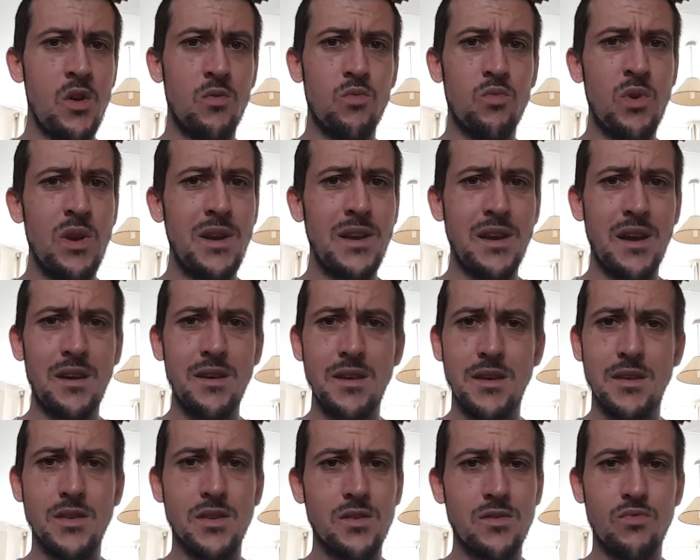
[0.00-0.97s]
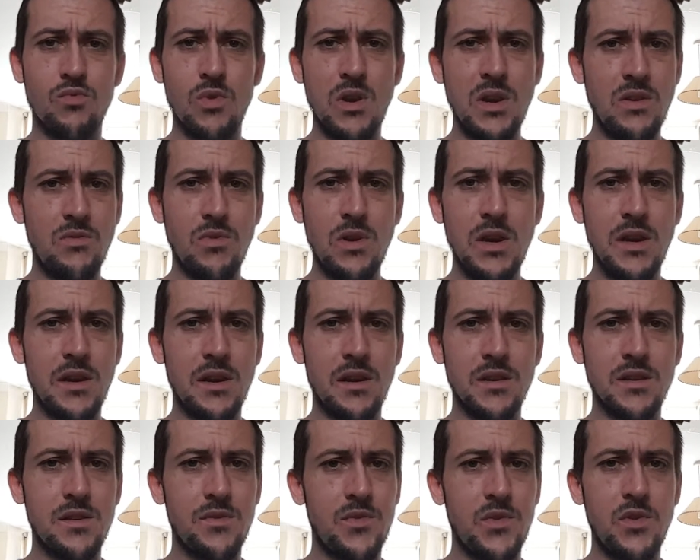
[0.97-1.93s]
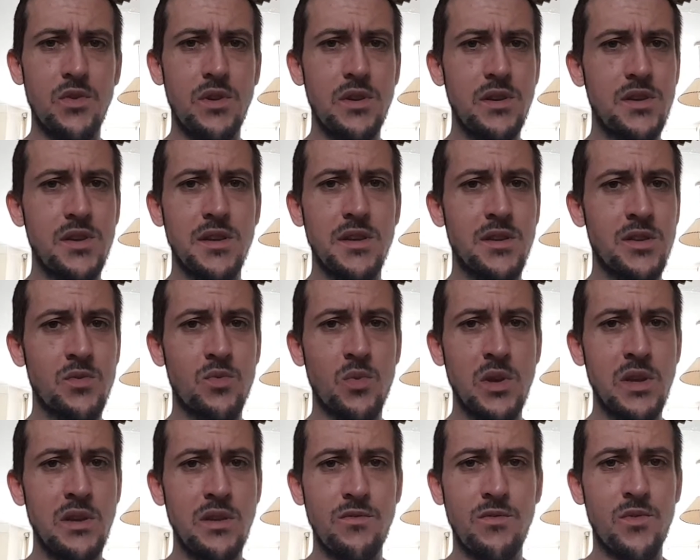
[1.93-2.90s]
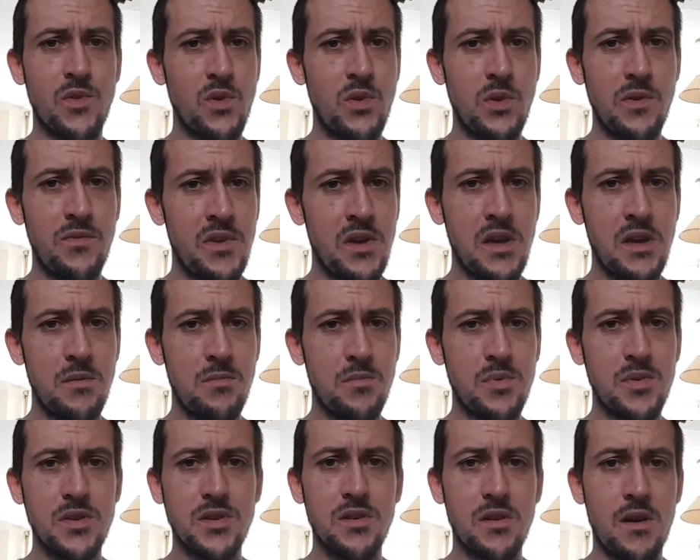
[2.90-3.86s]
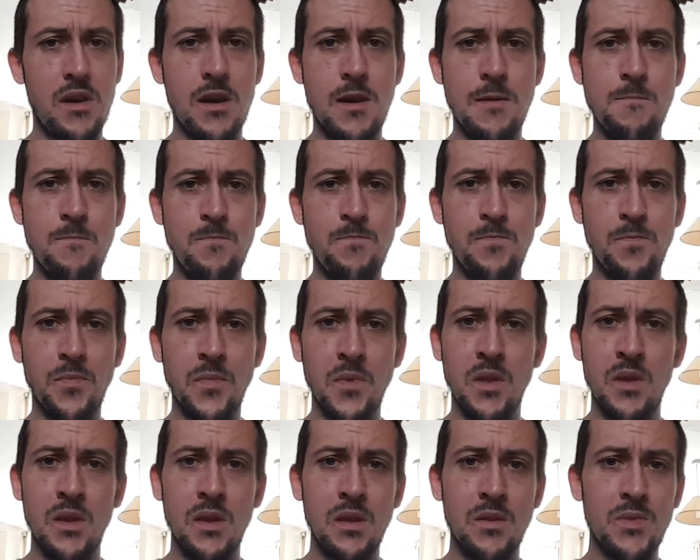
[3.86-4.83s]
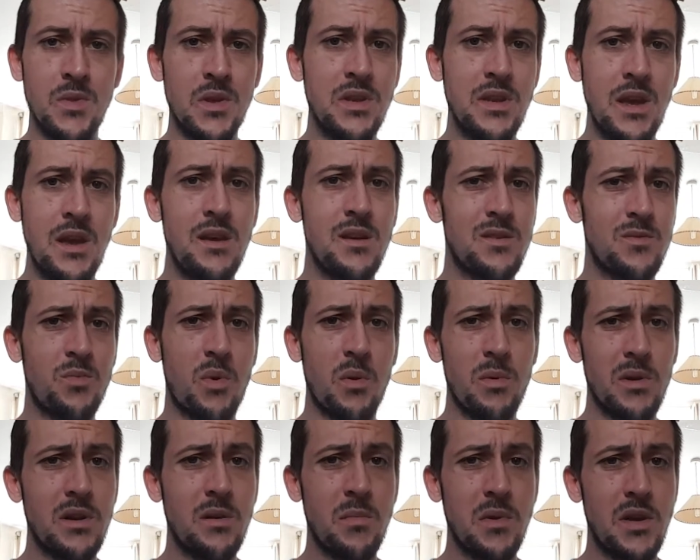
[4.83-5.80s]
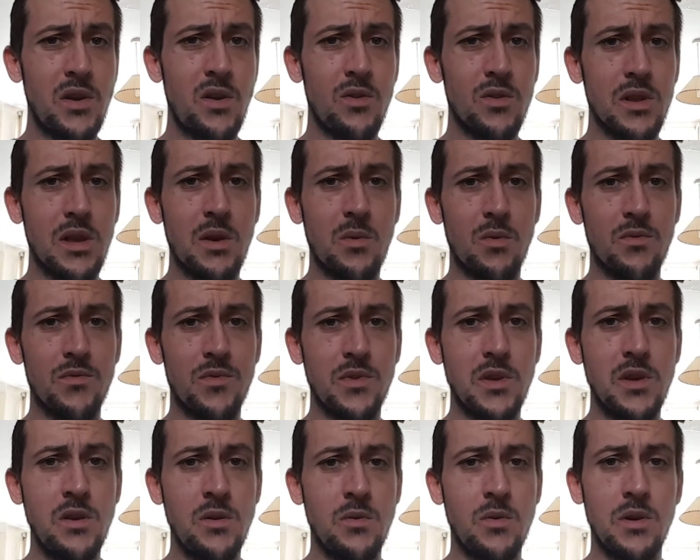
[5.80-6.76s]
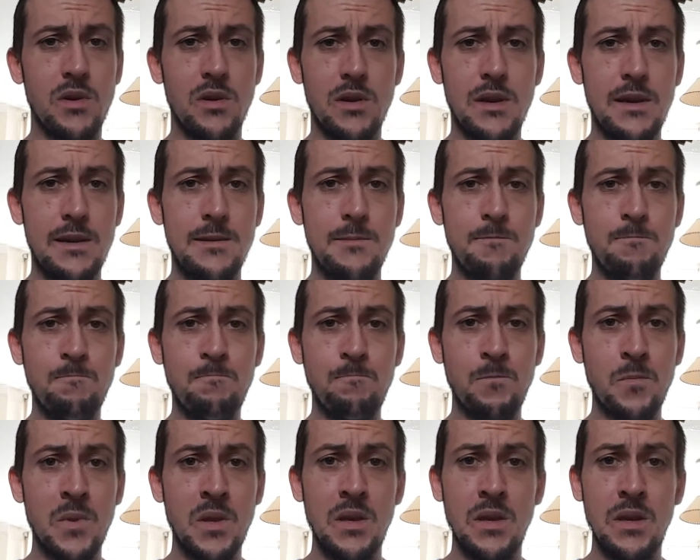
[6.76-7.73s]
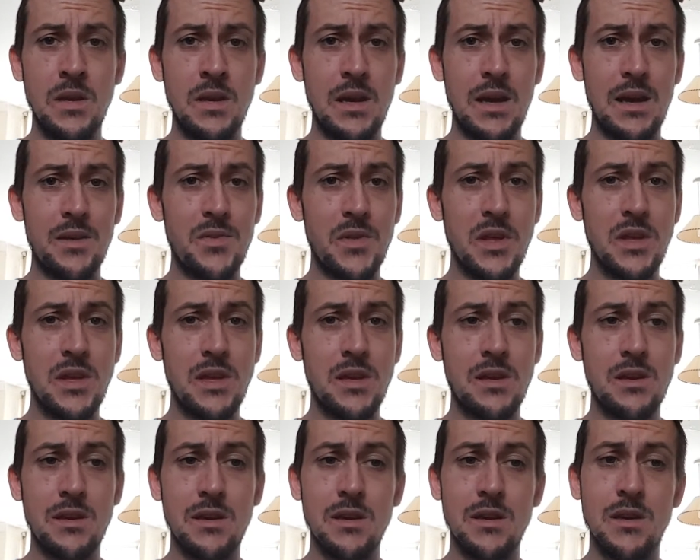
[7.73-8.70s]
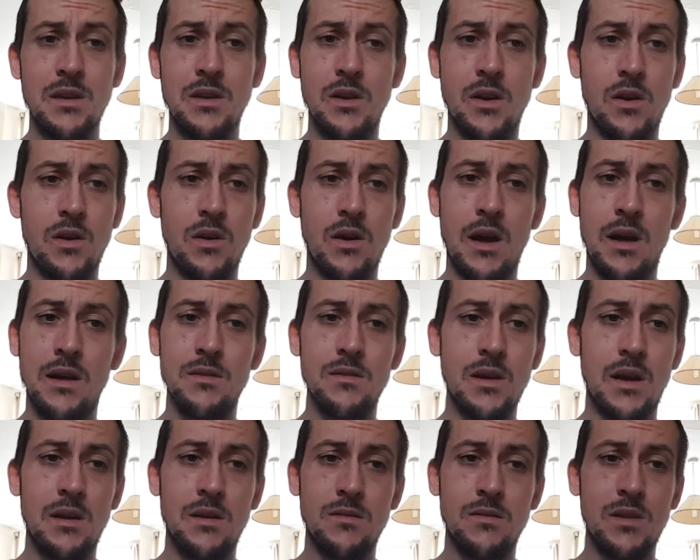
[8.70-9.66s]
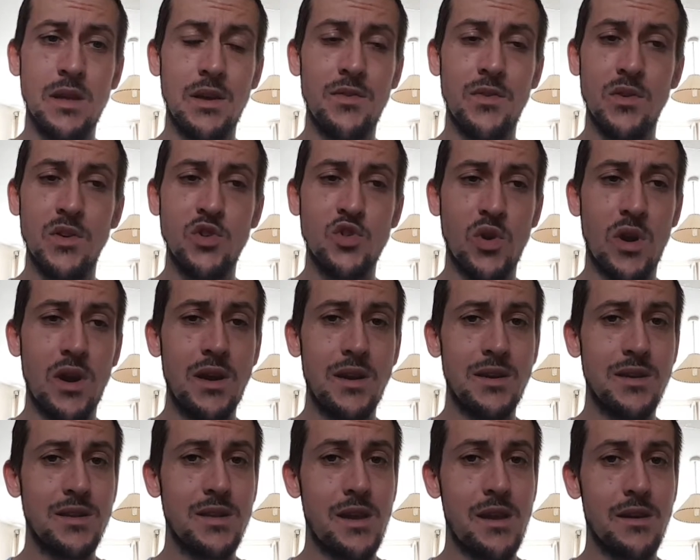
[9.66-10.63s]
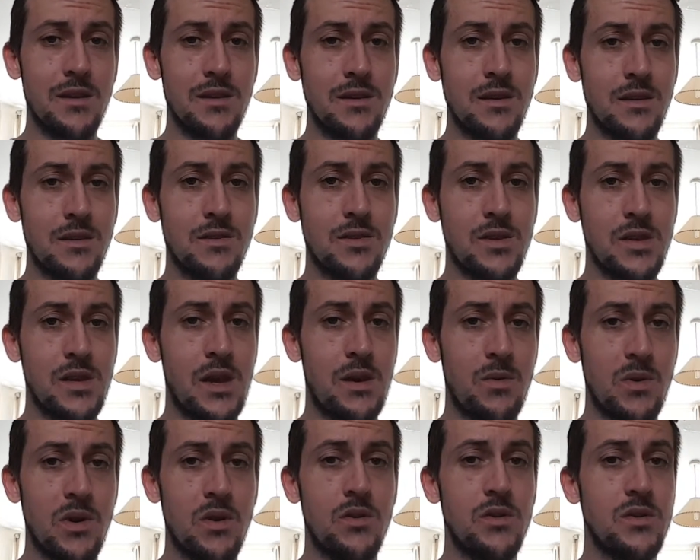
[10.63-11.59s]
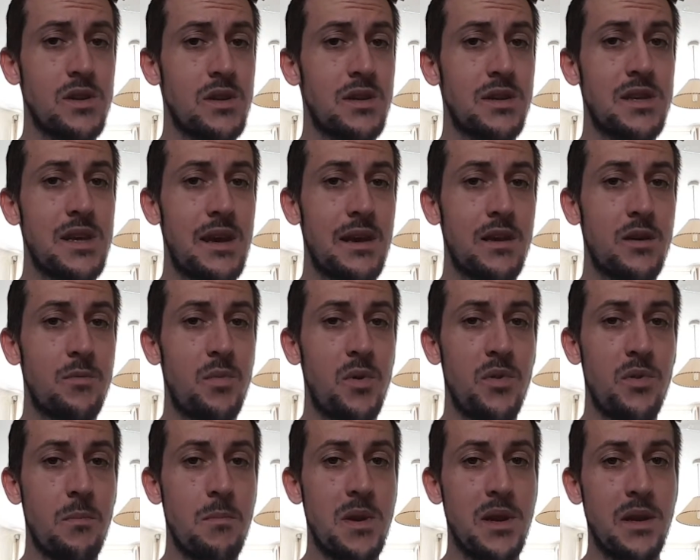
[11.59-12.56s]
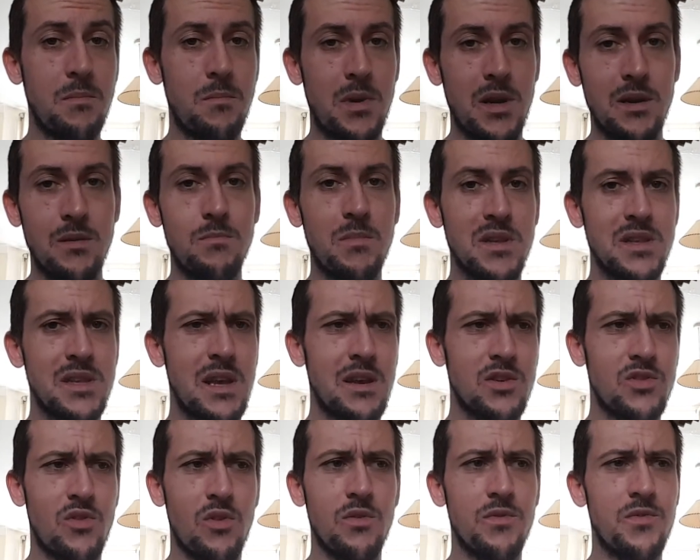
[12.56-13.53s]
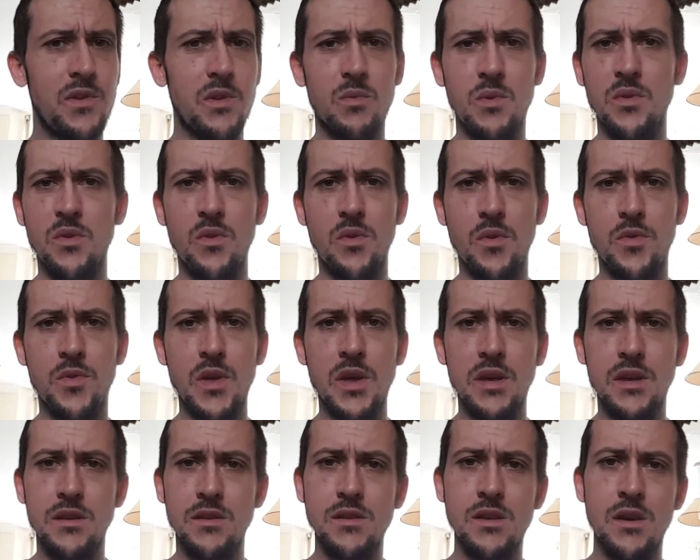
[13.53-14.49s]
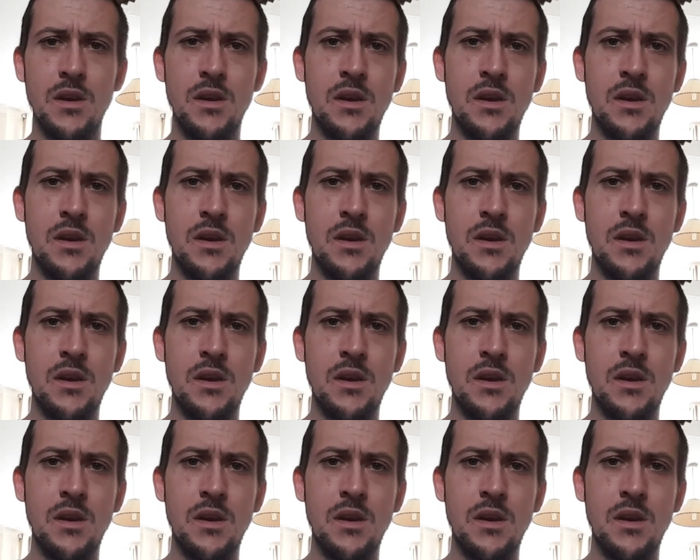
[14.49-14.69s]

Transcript: really nice, really, really nice. If you're into sweet, fruity vapes, then yeah, it's probably going to be an all day one for you. I I think, you know, I'll definitely try it in a tank, see how it goes in a tank. But at the minute, my tanks are all filled with other things,